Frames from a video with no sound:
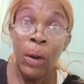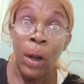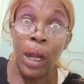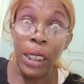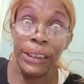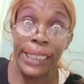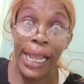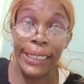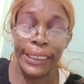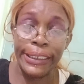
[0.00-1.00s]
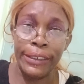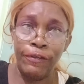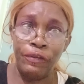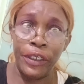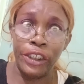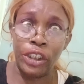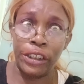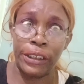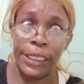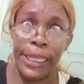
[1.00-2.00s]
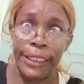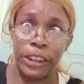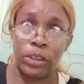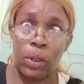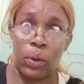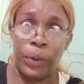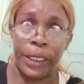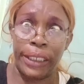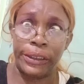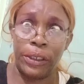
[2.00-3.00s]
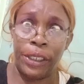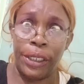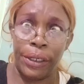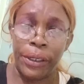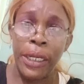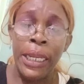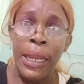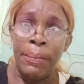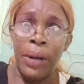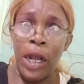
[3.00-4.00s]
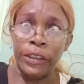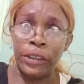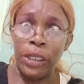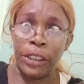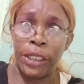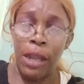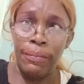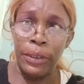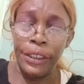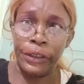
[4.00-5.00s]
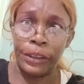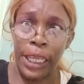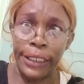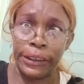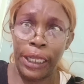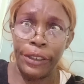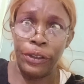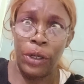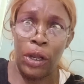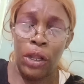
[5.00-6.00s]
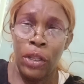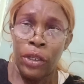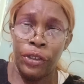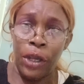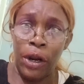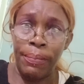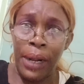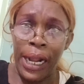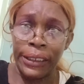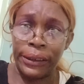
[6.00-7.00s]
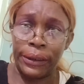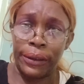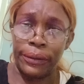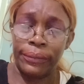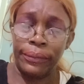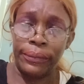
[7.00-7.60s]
Hold on, I need to finish. You say yes so quick as you're here. Marcia Campbell is Satan, your master.